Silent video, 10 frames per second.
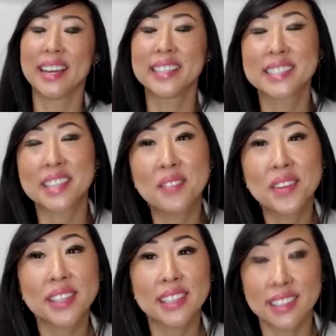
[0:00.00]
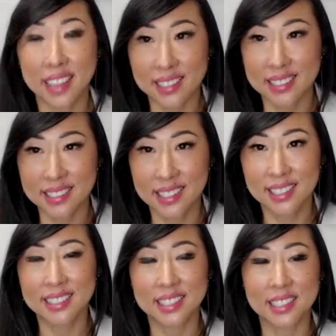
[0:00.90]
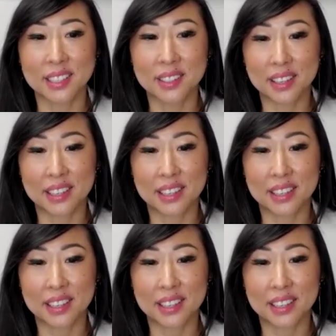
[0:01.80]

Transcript: it's definitely nice to